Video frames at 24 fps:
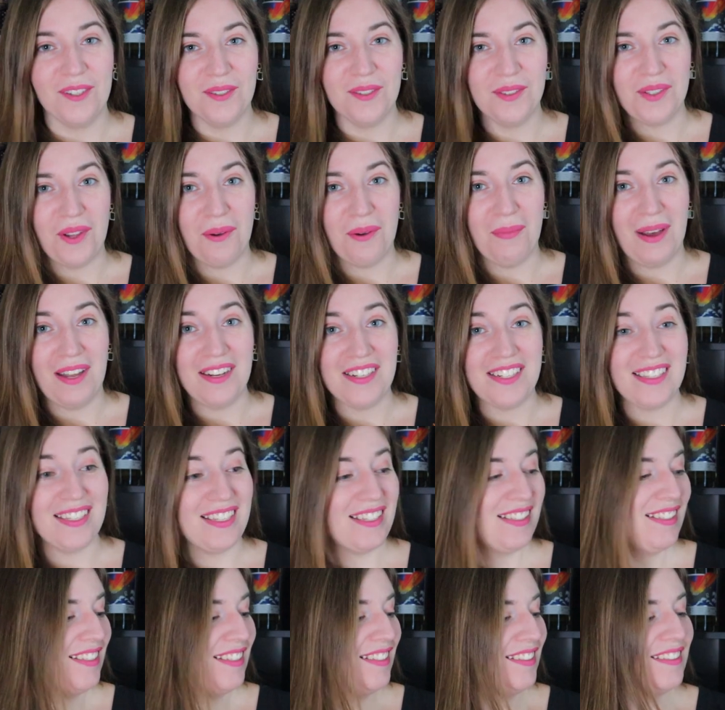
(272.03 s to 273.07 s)
you so much.
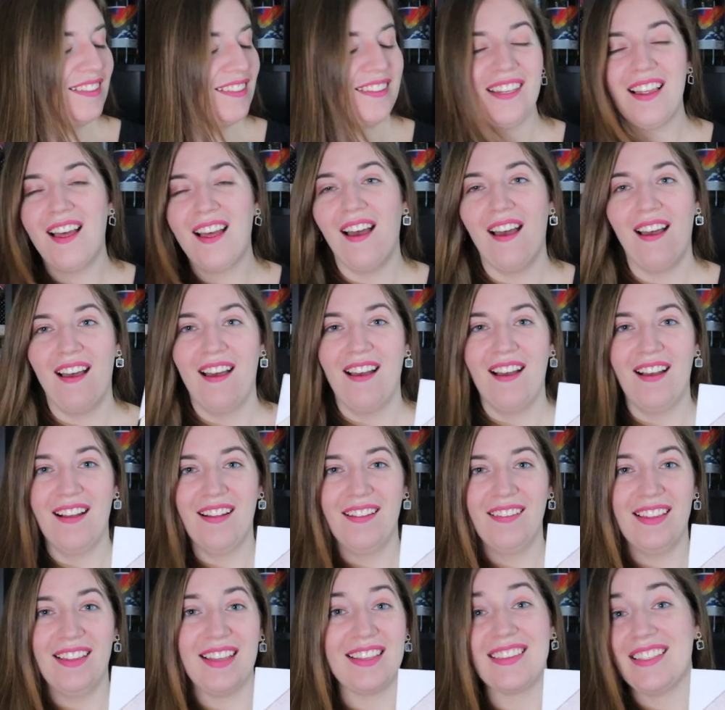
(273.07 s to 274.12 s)
This is
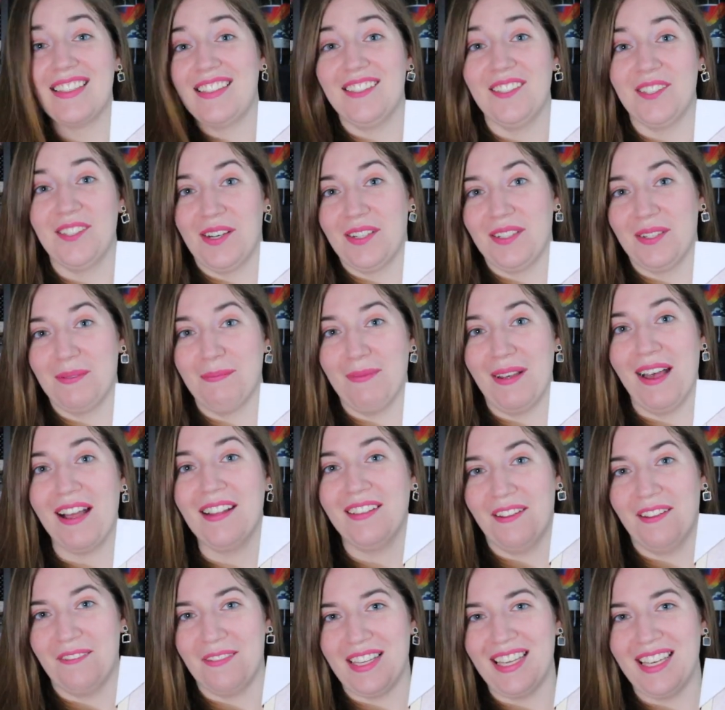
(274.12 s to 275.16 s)
awesome. I
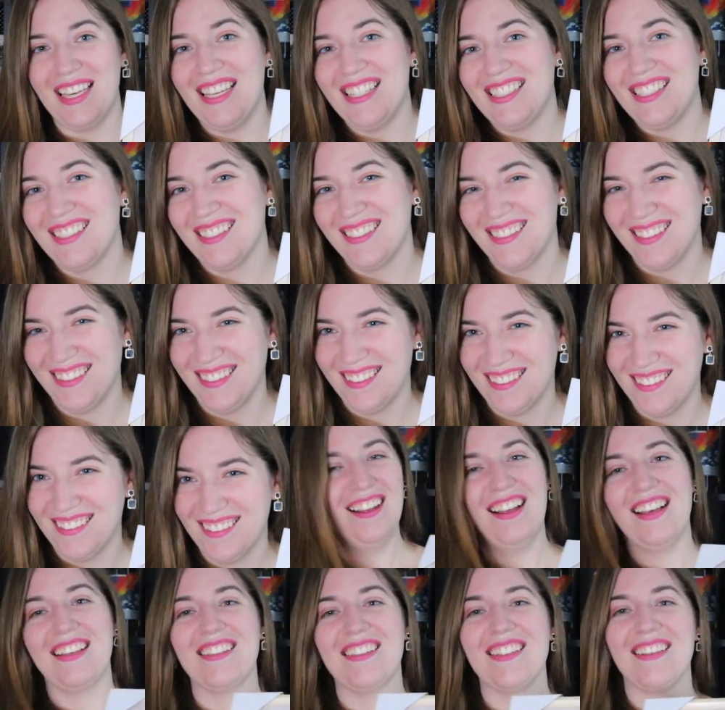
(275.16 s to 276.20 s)
love this.
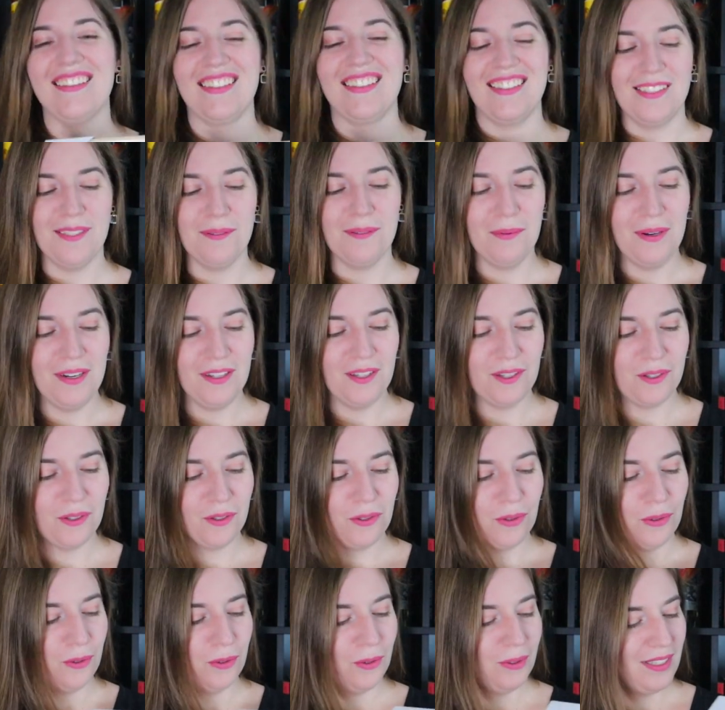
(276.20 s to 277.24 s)
Like, seriously, this is one of the
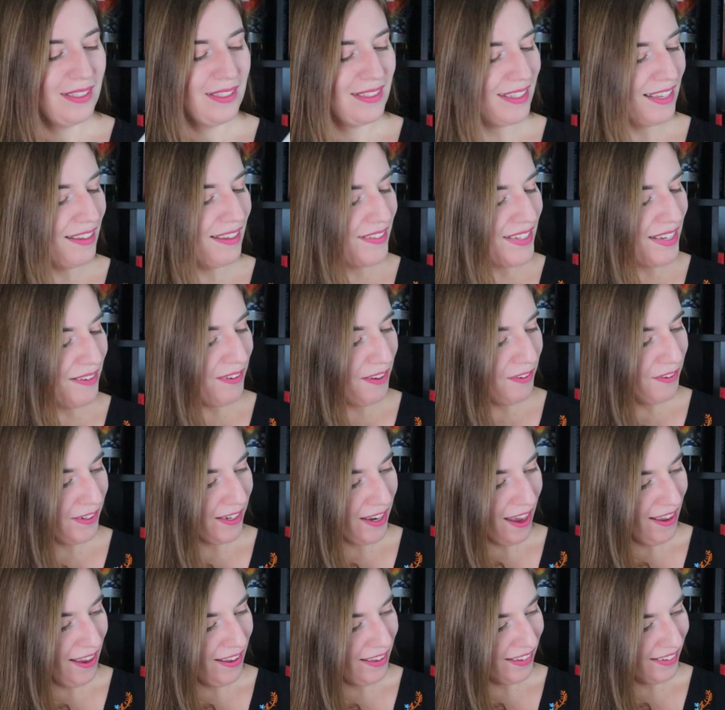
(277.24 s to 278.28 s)
coolest gifts I've ever
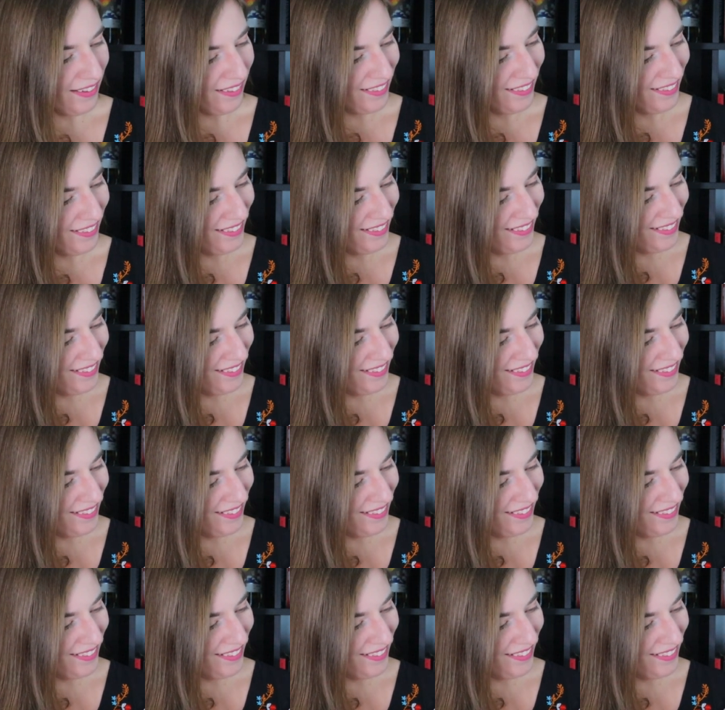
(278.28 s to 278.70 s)
gotten.